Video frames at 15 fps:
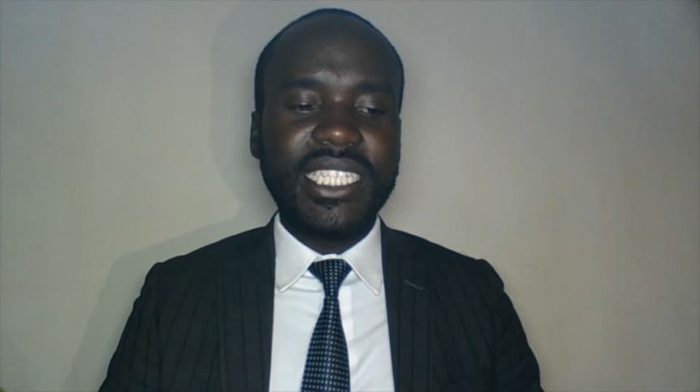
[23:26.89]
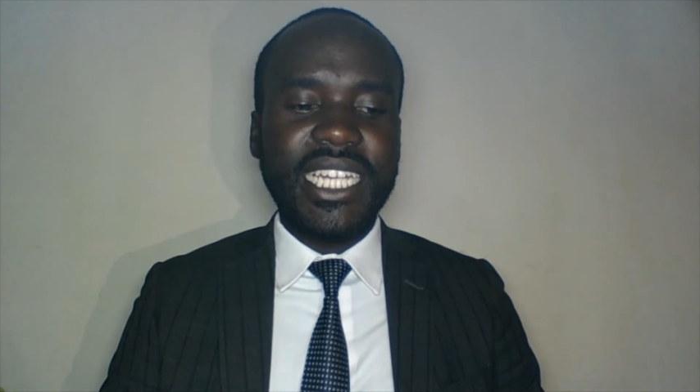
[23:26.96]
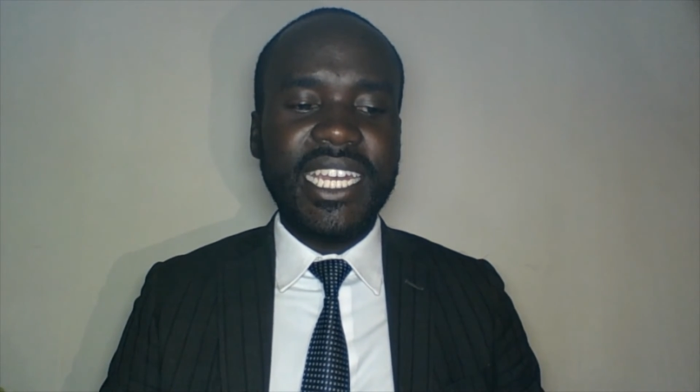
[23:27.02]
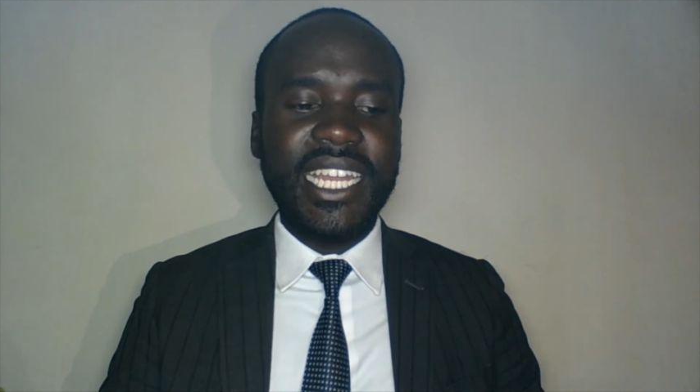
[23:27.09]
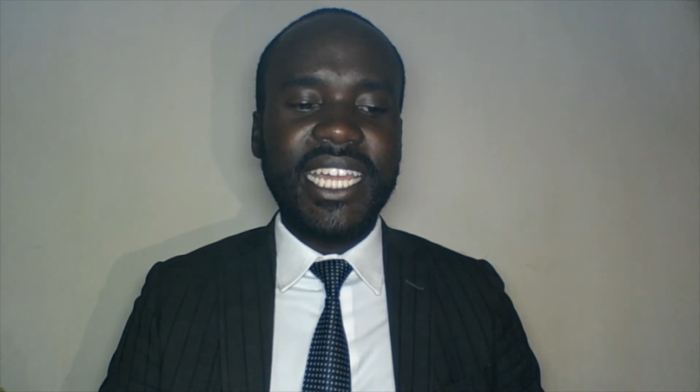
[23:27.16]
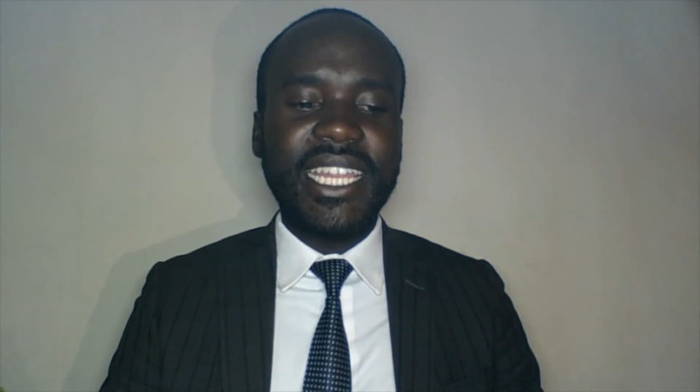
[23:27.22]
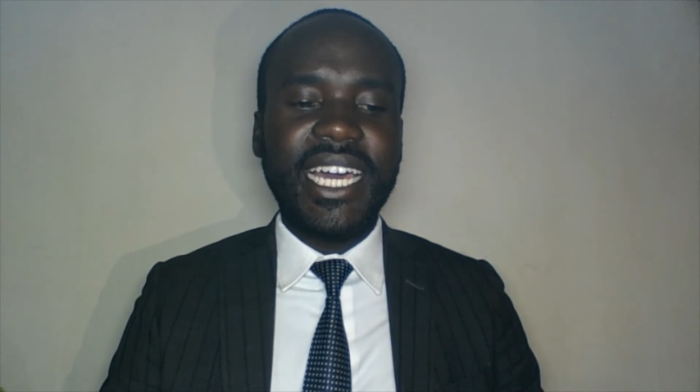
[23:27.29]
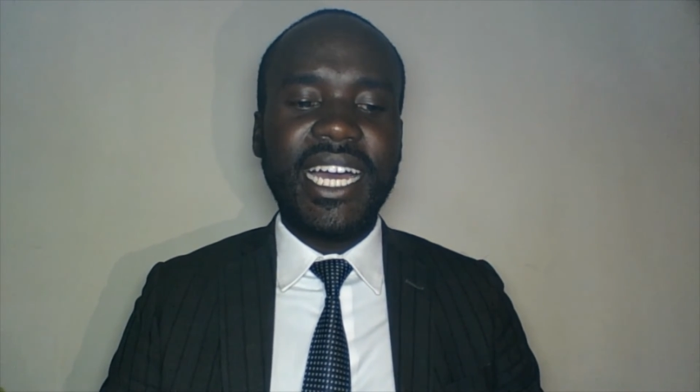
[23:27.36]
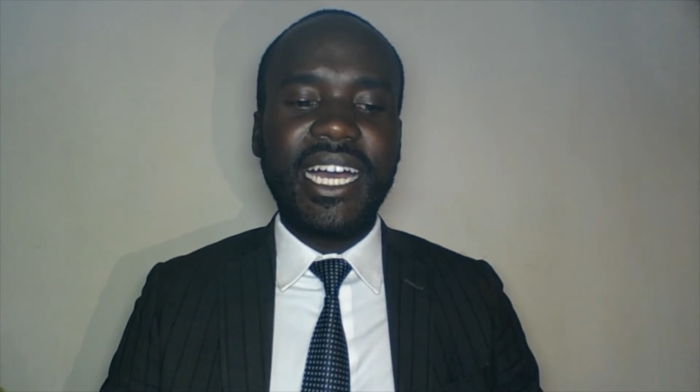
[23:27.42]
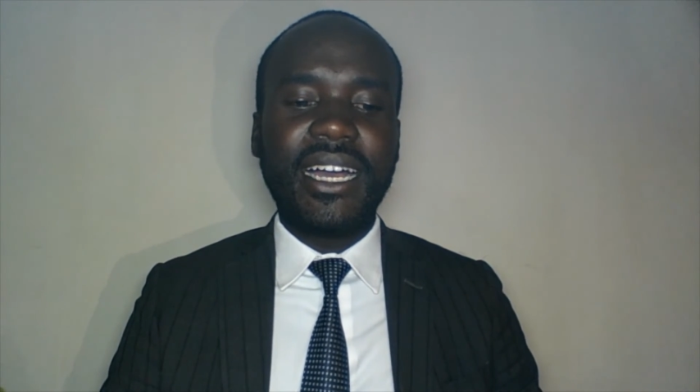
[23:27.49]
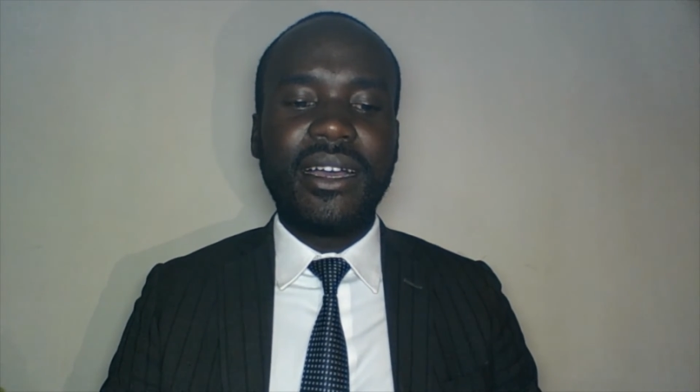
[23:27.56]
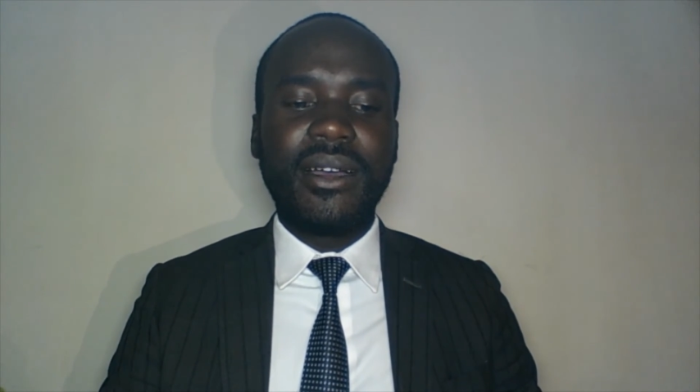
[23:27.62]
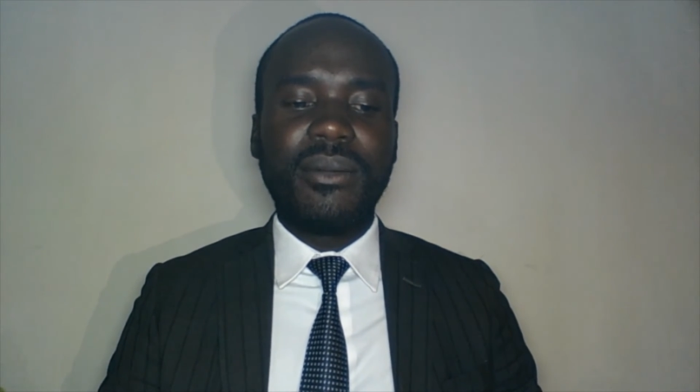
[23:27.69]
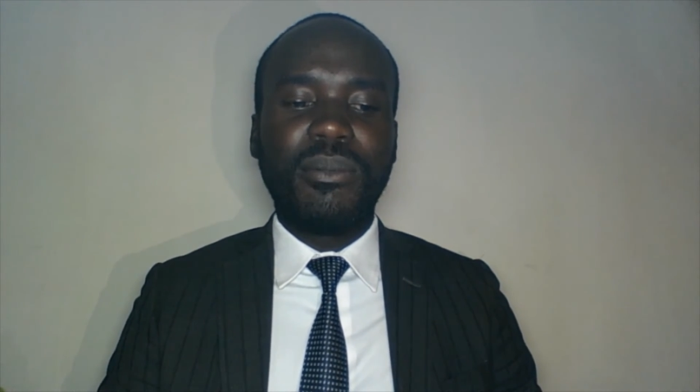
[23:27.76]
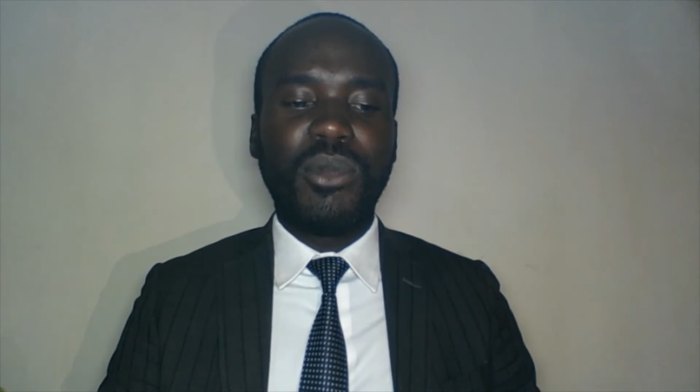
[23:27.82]
another
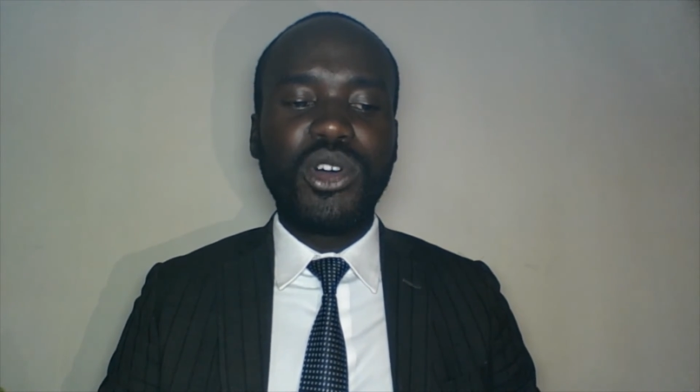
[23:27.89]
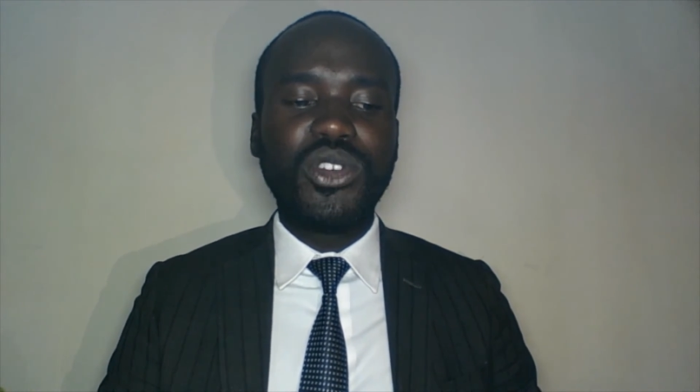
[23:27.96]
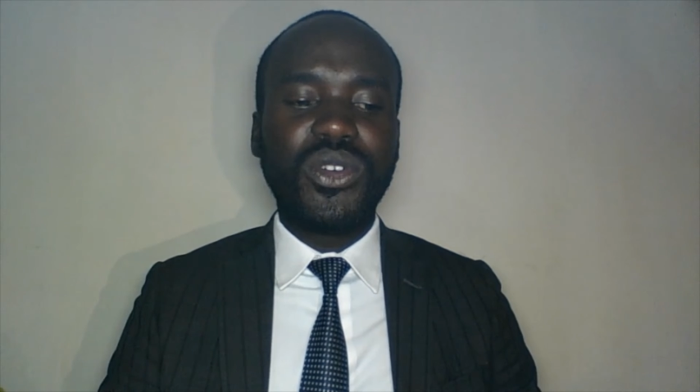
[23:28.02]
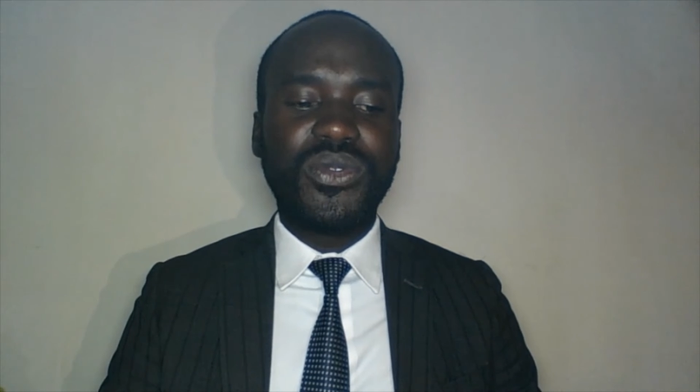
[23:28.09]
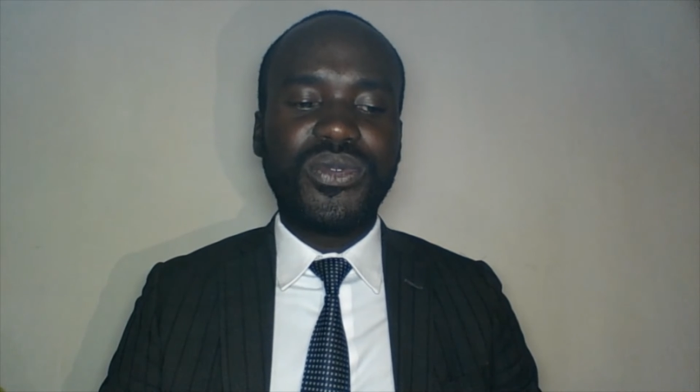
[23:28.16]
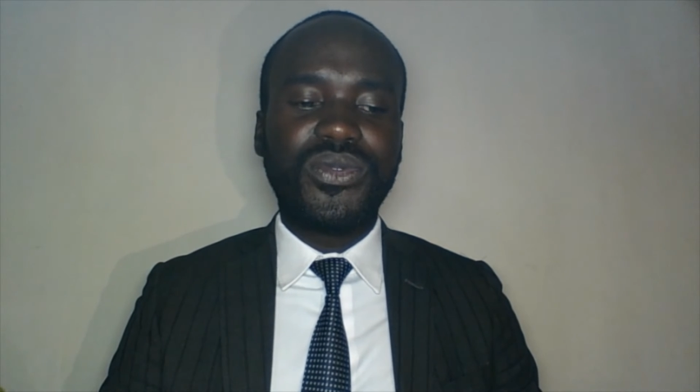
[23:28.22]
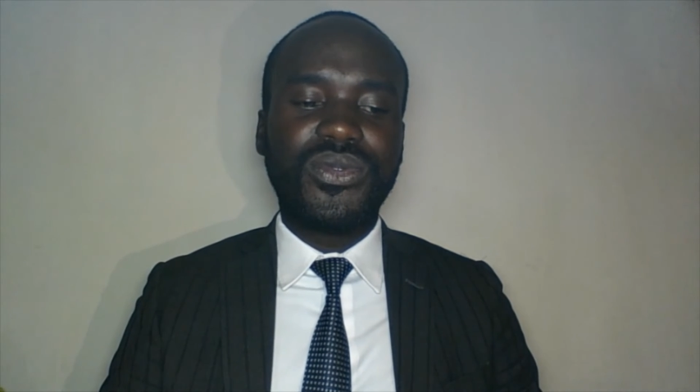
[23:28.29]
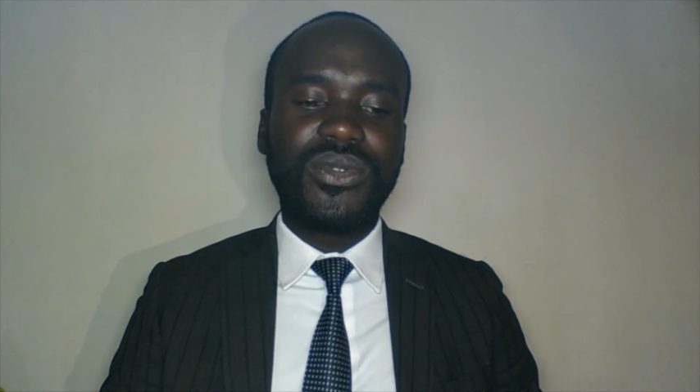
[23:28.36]
mode of